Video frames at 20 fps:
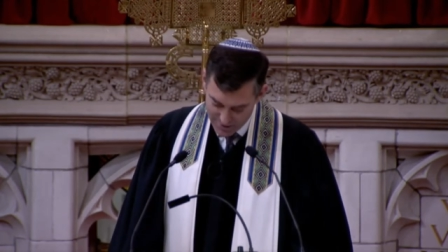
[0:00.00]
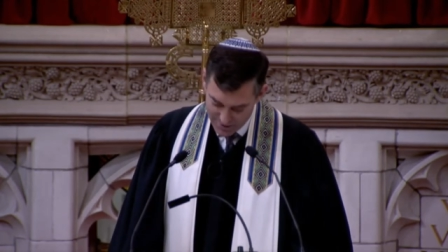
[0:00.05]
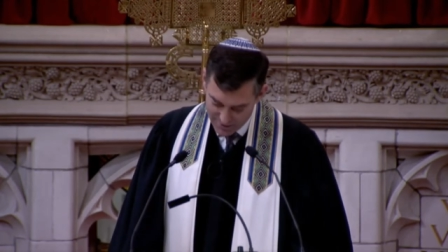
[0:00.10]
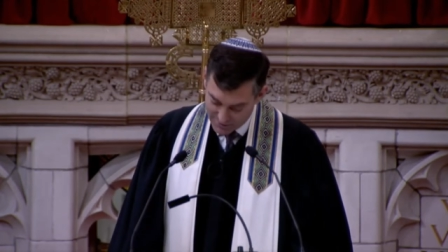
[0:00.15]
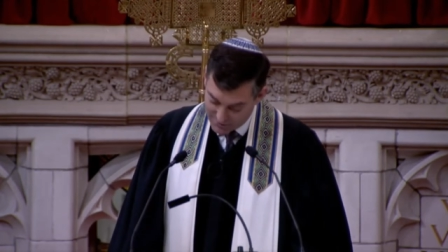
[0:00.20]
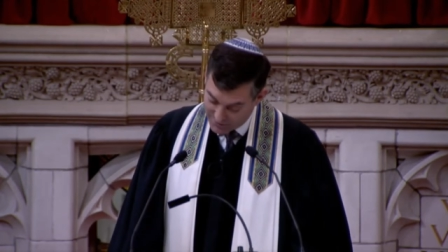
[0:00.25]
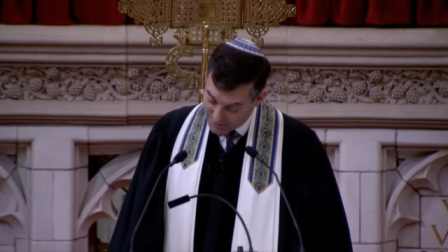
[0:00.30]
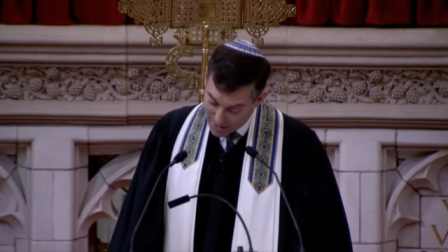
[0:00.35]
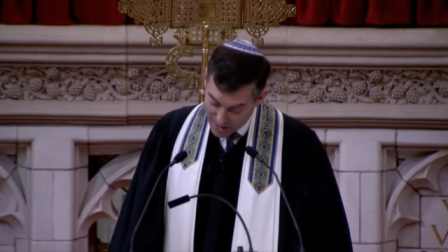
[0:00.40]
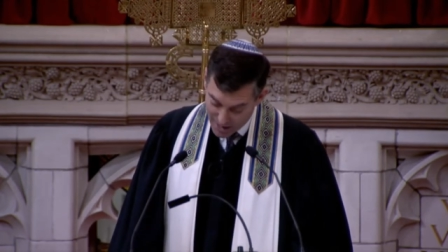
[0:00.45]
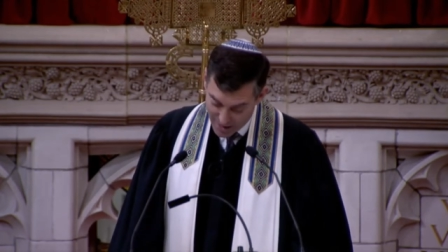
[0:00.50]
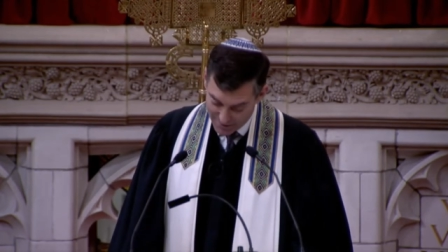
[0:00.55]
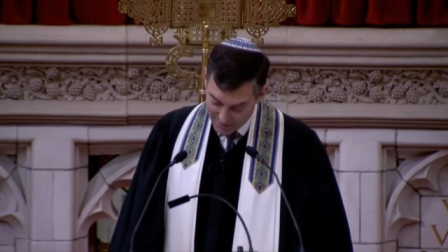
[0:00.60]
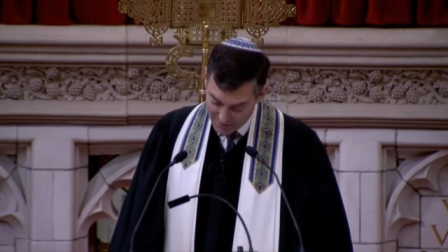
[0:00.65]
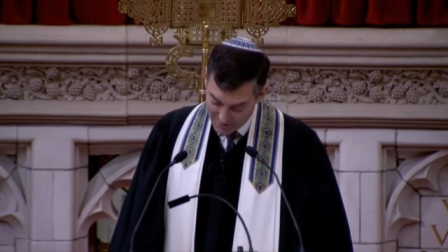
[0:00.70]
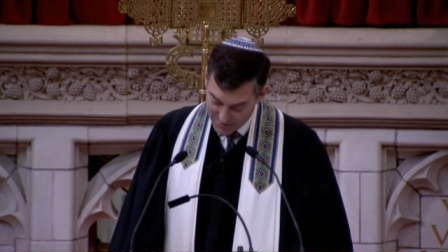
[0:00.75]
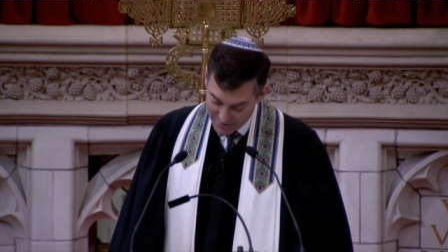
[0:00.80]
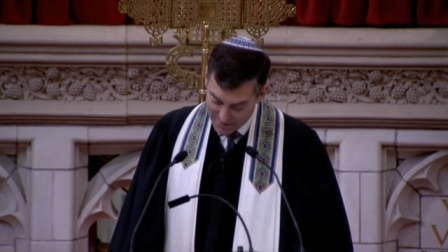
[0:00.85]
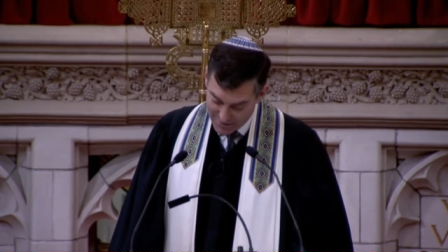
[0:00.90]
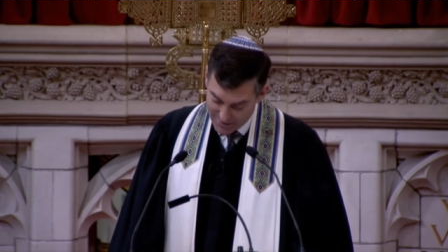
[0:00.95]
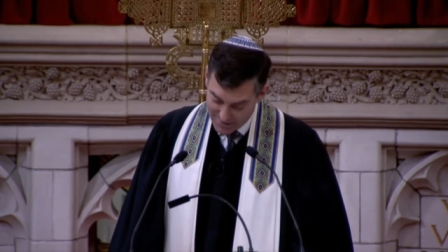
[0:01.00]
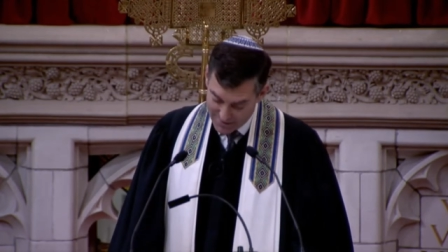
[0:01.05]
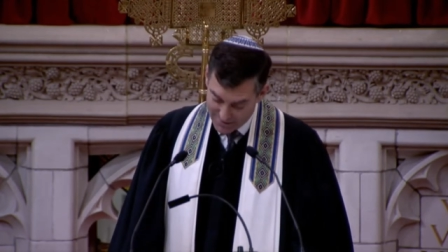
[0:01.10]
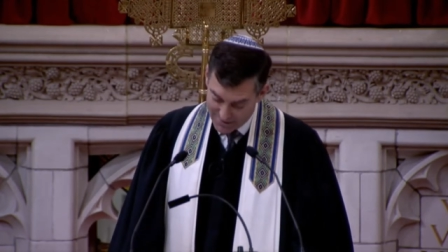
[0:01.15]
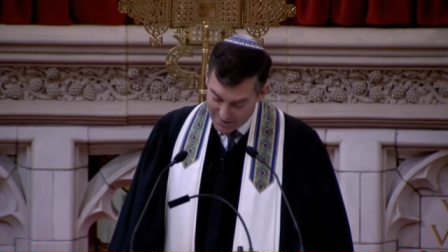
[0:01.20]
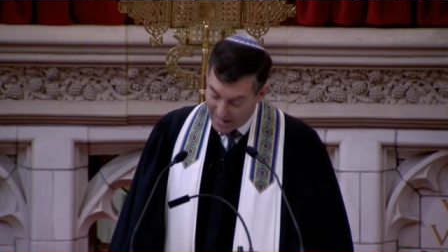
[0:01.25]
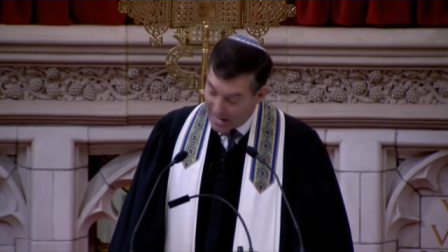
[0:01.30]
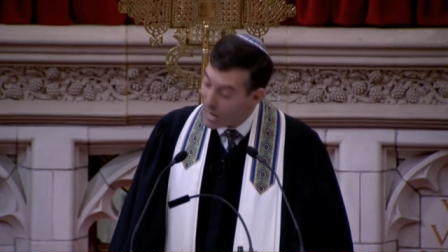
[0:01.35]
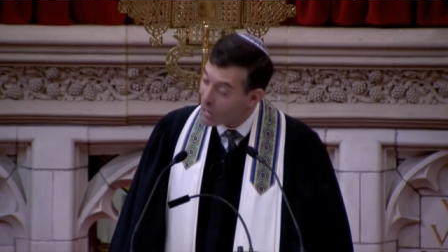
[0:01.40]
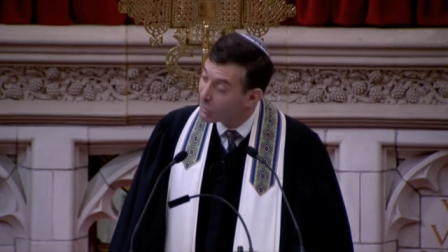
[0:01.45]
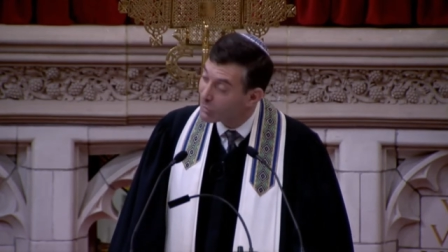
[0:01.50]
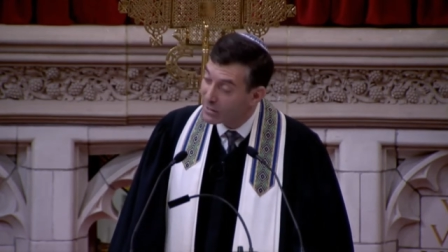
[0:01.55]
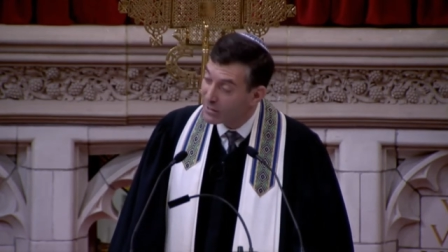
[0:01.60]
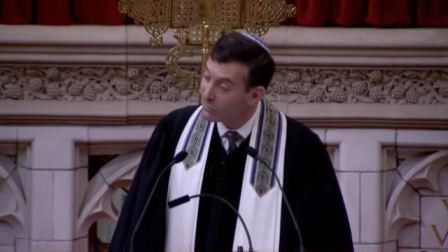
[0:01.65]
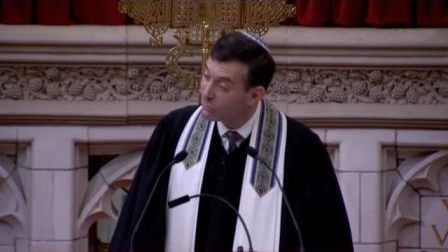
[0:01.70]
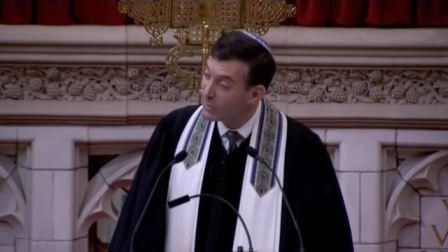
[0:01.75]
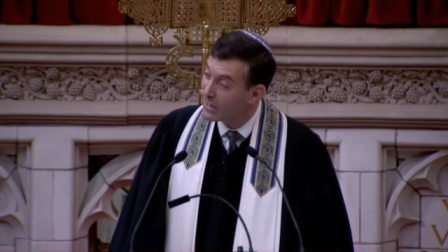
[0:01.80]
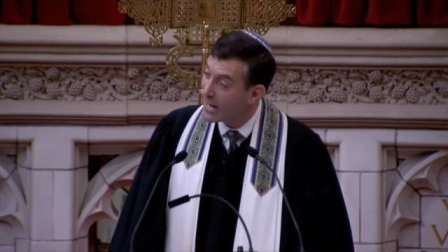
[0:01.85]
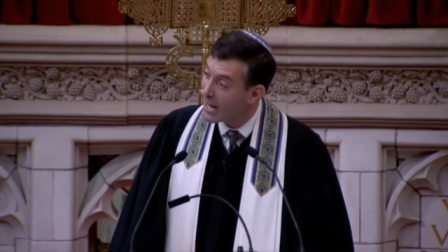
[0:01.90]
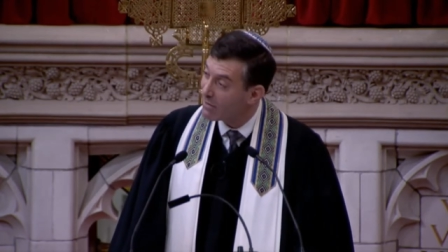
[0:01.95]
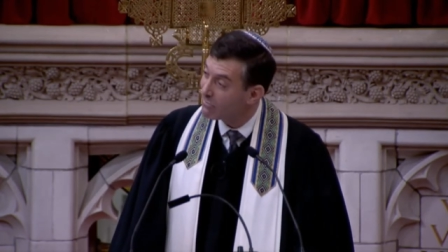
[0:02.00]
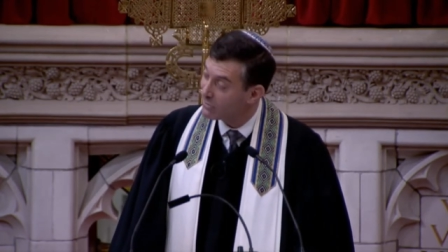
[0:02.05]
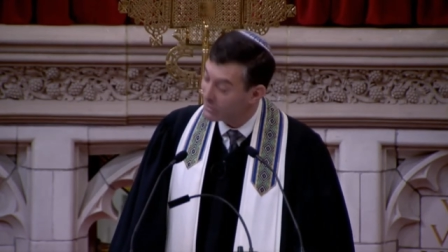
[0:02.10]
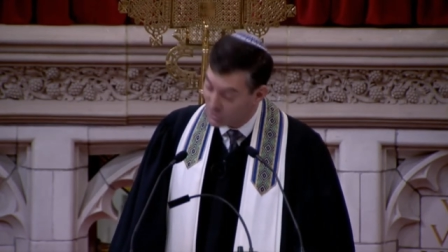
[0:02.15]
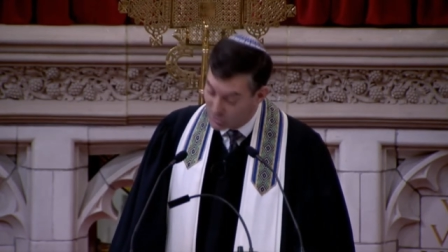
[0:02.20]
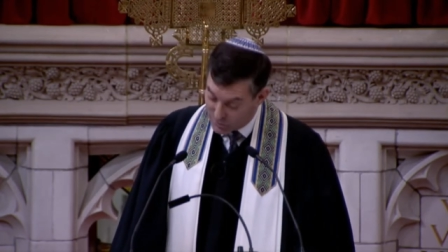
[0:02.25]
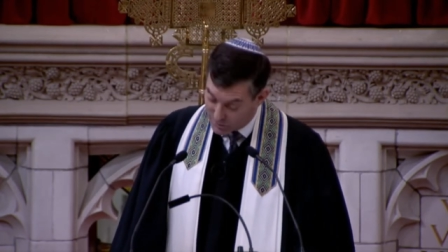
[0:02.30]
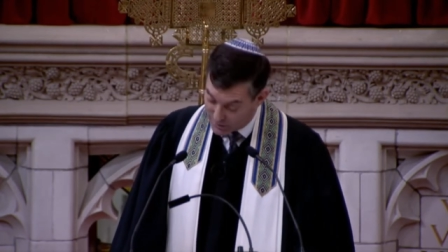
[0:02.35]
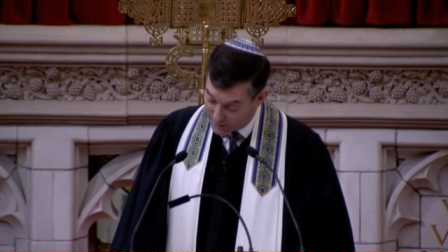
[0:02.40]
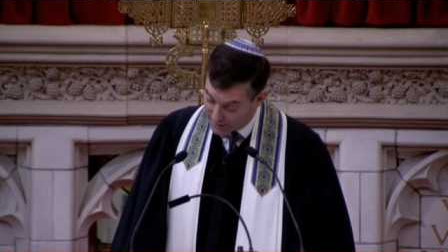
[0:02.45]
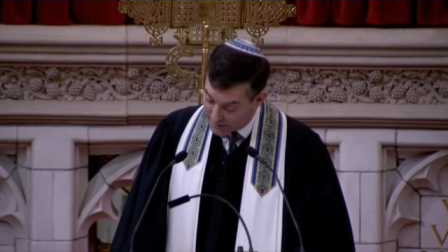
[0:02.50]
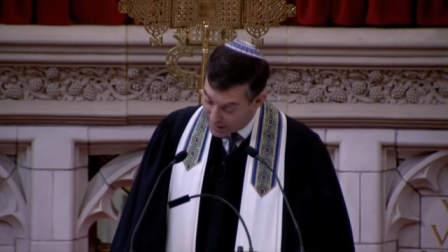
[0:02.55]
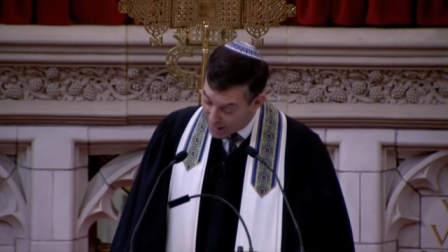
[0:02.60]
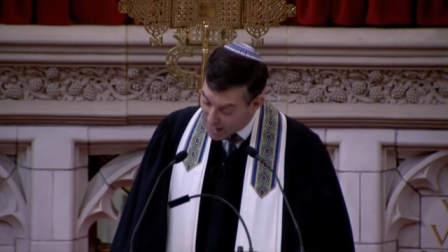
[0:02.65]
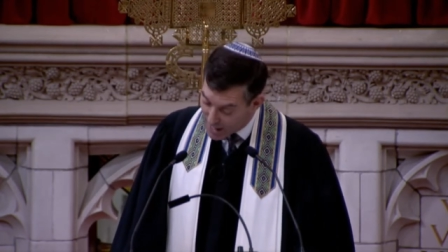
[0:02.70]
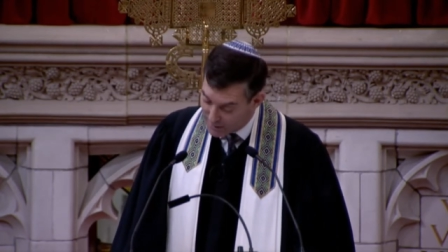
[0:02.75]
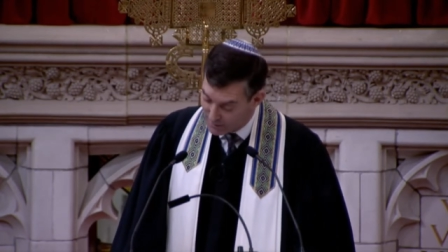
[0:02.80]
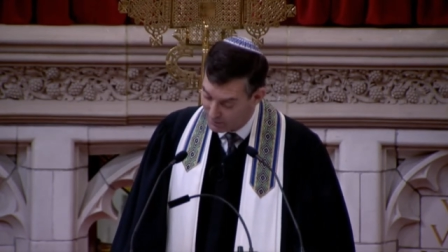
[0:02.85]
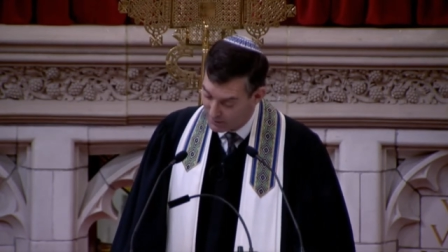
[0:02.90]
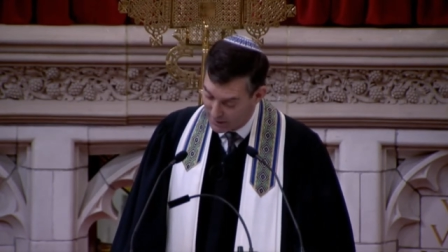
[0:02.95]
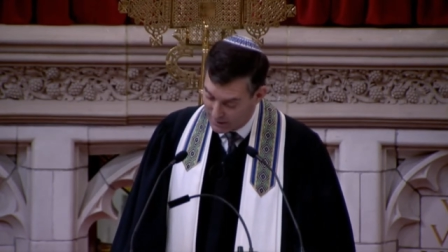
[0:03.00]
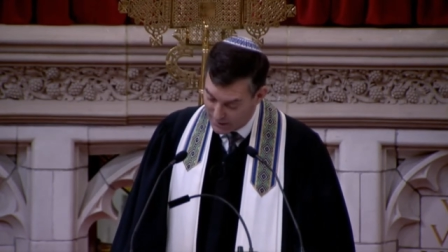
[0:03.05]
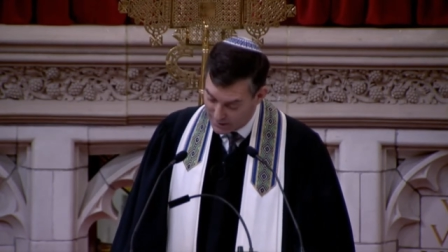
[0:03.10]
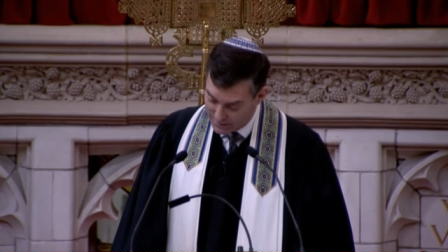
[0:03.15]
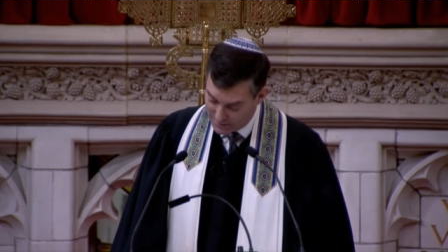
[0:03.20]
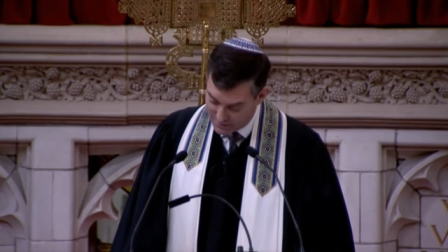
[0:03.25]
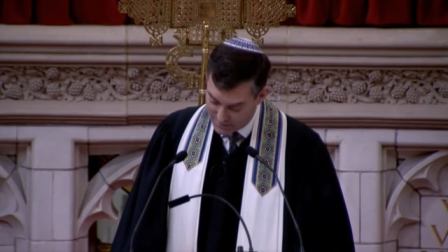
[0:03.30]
is not how can we have a good economy,